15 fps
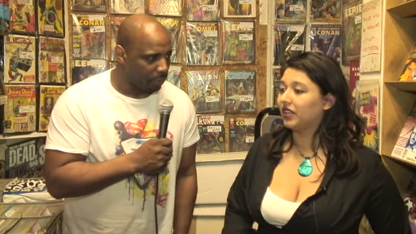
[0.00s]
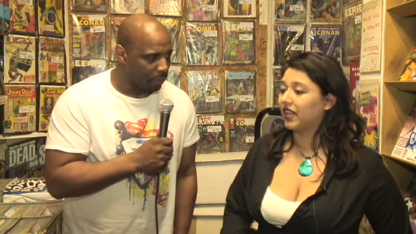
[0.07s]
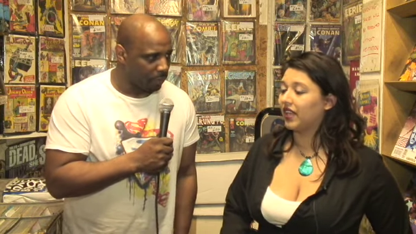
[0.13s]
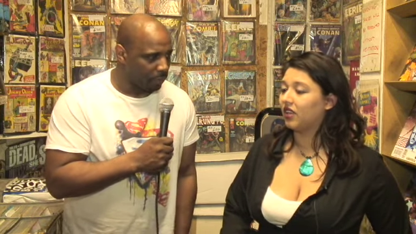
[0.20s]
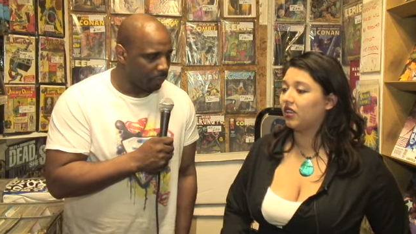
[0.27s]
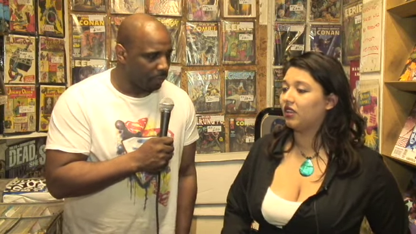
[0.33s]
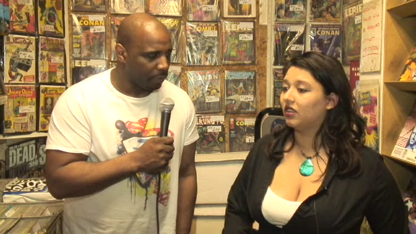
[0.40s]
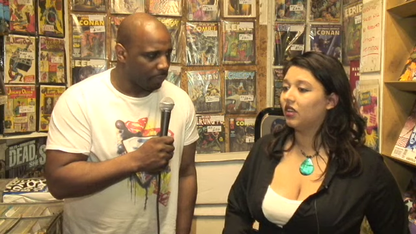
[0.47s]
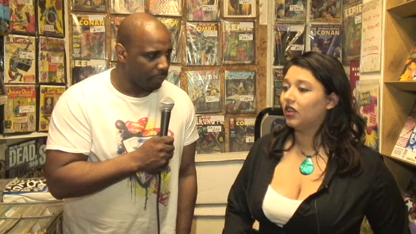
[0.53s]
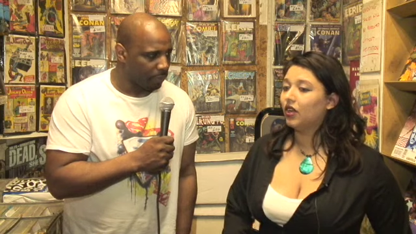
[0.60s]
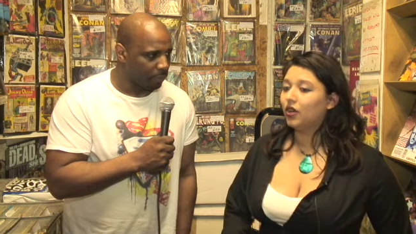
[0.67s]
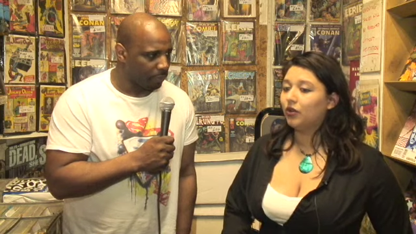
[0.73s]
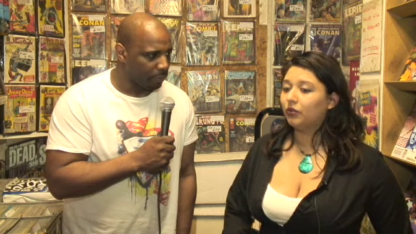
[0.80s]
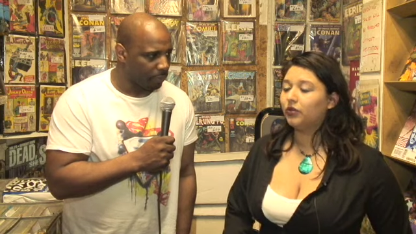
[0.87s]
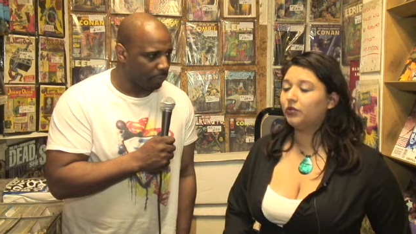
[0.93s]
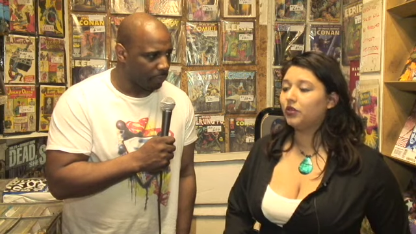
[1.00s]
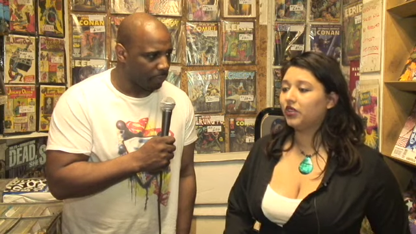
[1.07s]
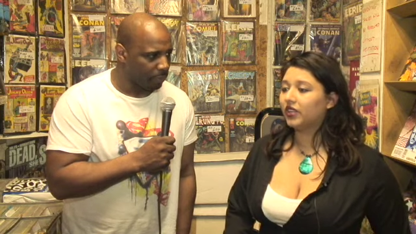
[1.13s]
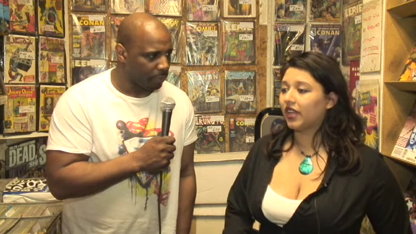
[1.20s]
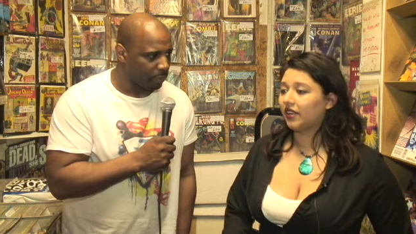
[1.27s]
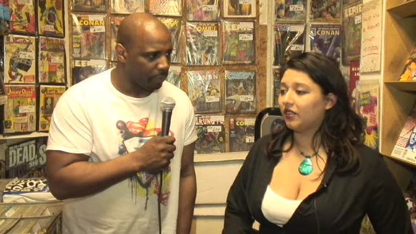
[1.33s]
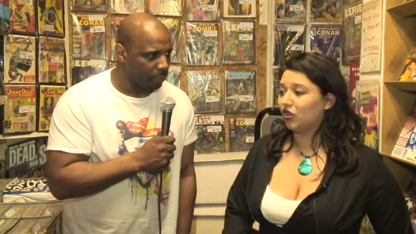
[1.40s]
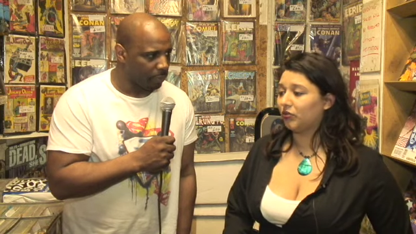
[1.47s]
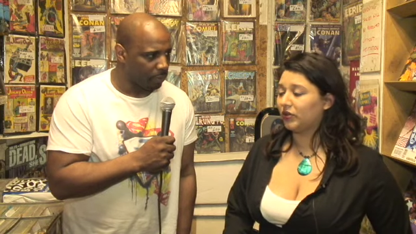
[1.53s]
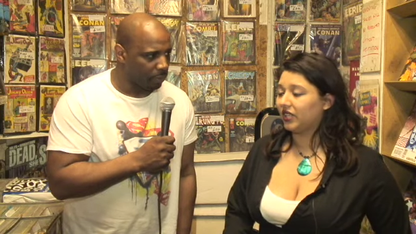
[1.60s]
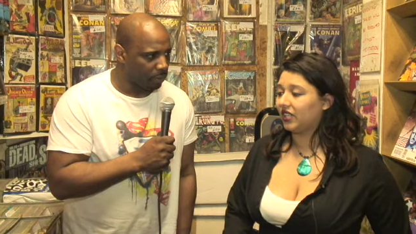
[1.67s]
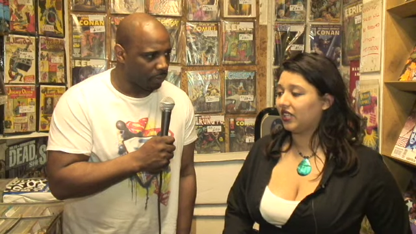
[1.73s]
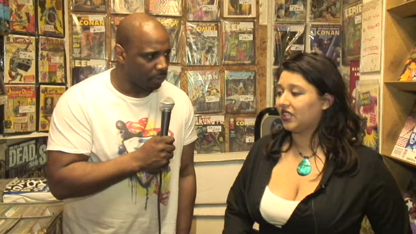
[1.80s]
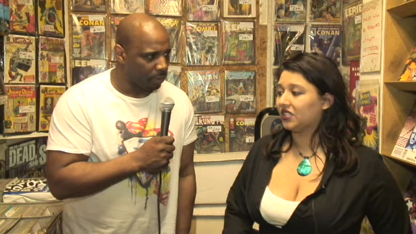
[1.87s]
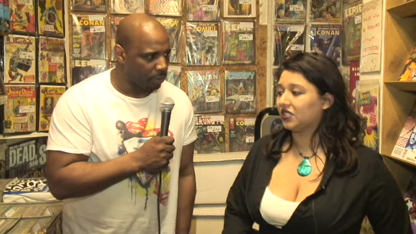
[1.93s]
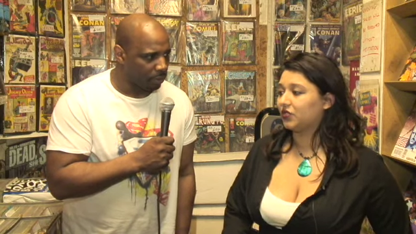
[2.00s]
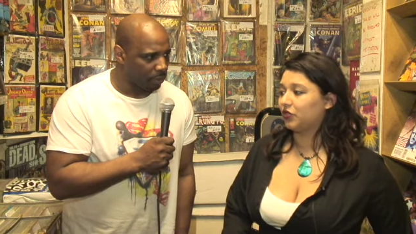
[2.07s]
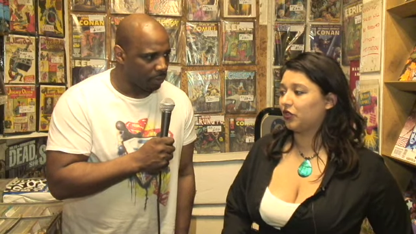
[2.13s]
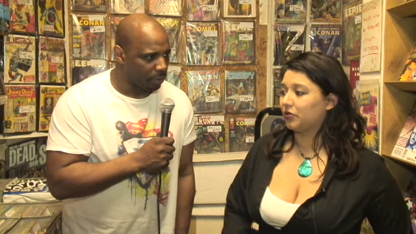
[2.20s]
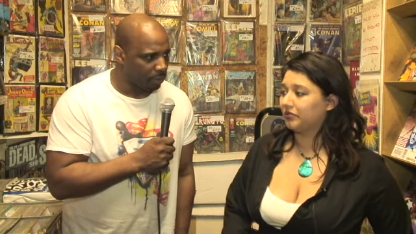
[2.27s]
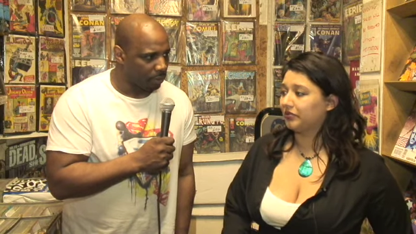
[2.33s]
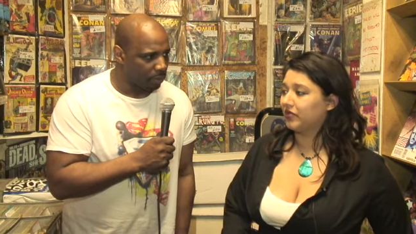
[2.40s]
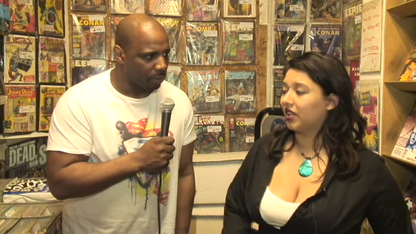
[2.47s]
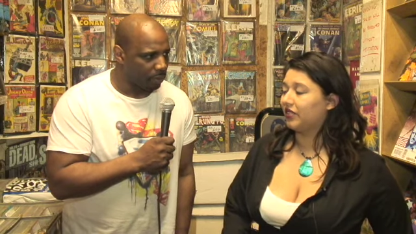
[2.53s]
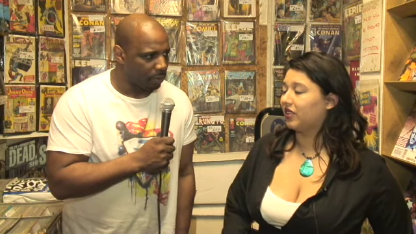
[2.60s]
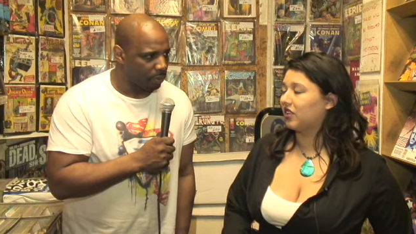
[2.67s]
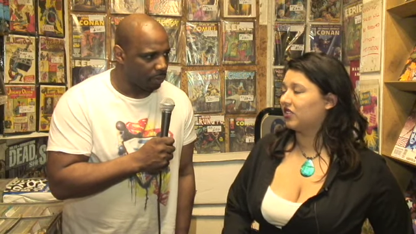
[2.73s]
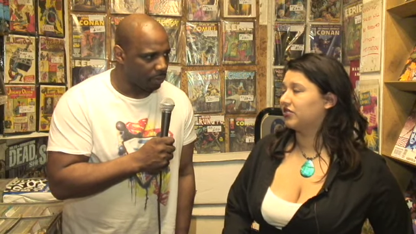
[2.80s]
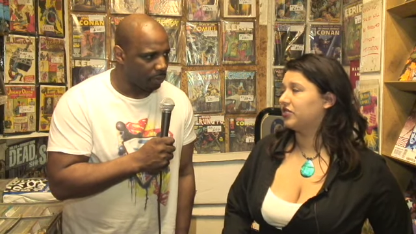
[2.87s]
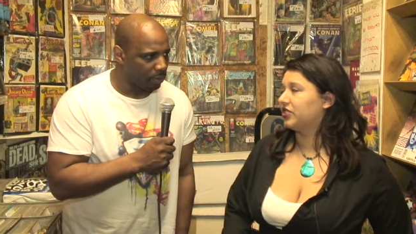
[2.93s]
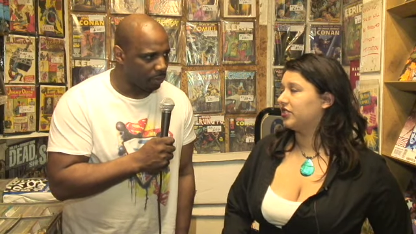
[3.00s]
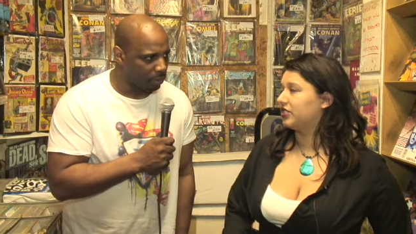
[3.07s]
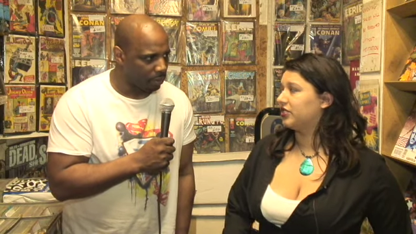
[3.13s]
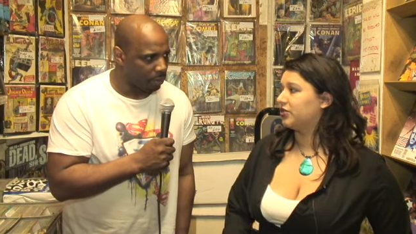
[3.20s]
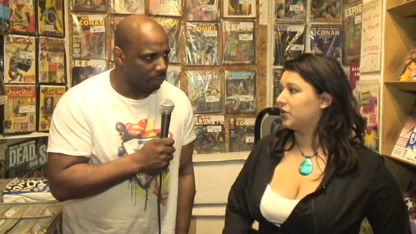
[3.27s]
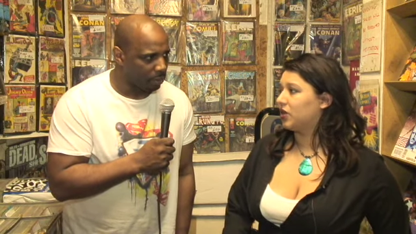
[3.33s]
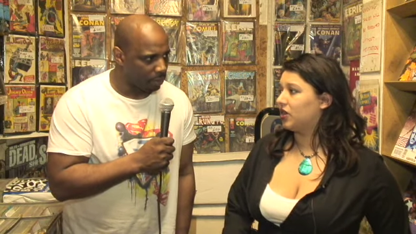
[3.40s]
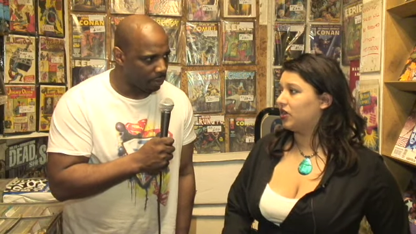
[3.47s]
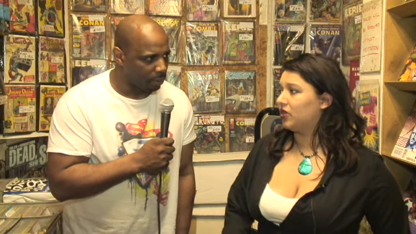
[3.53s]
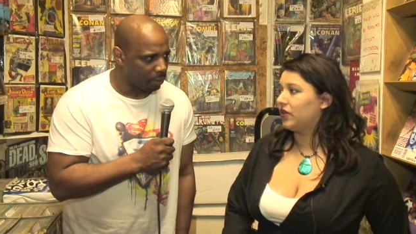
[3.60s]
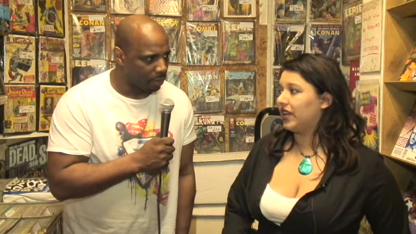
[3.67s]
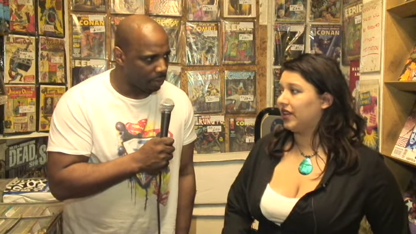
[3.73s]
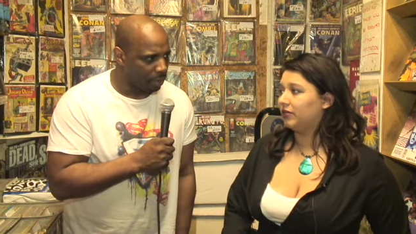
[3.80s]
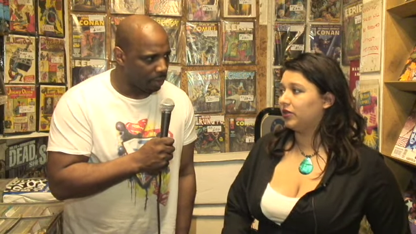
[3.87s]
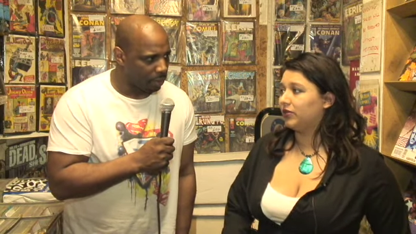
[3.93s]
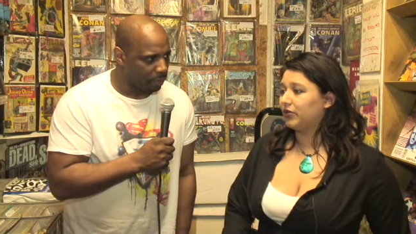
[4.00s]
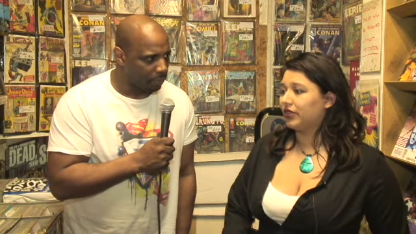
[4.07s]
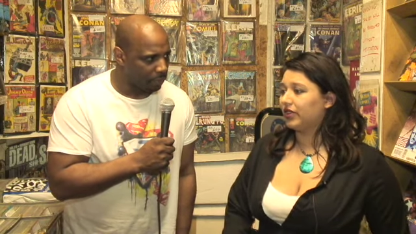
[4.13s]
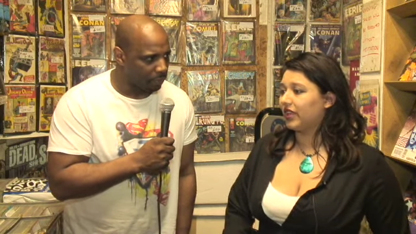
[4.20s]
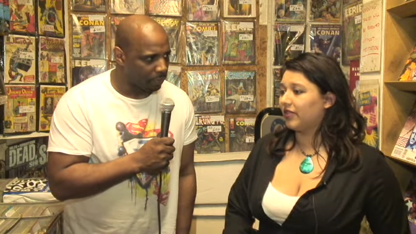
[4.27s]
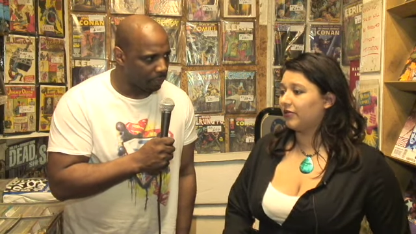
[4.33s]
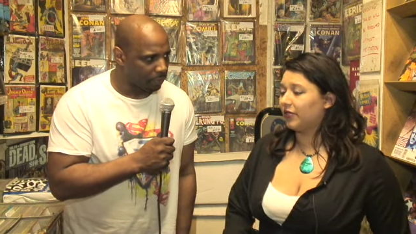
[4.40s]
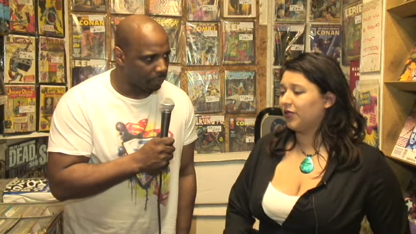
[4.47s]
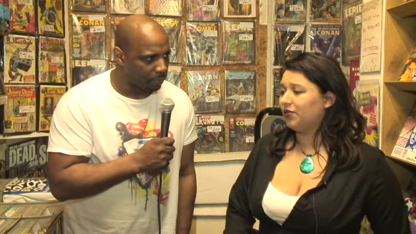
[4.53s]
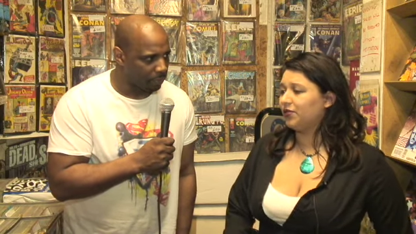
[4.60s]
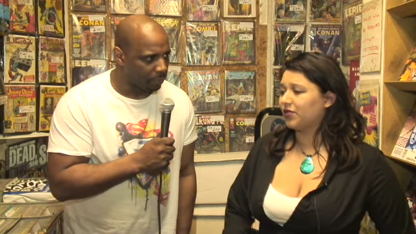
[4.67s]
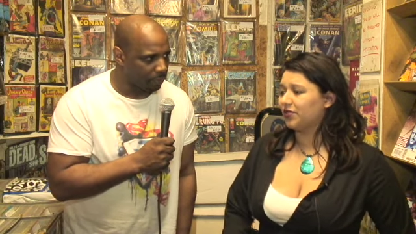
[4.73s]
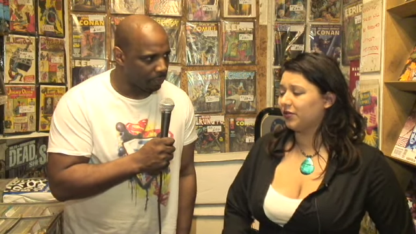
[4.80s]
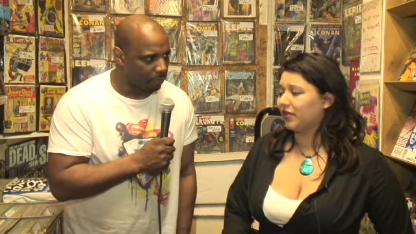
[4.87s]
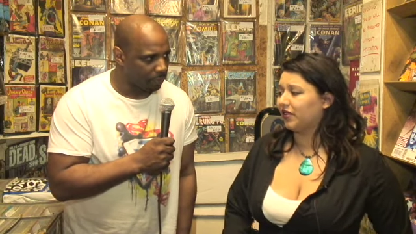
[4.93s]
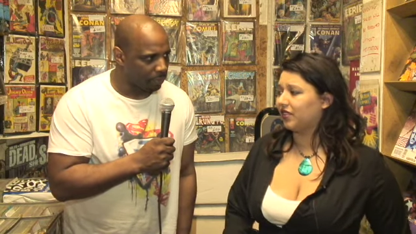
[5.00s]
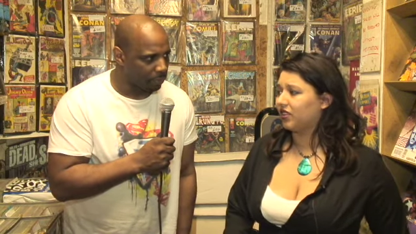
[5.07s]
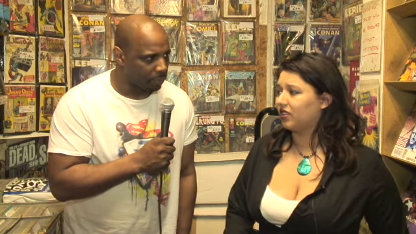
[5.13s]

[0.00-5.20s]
Speaker 1: to get we want to get nominees from other countries as well, and we want to get votes from other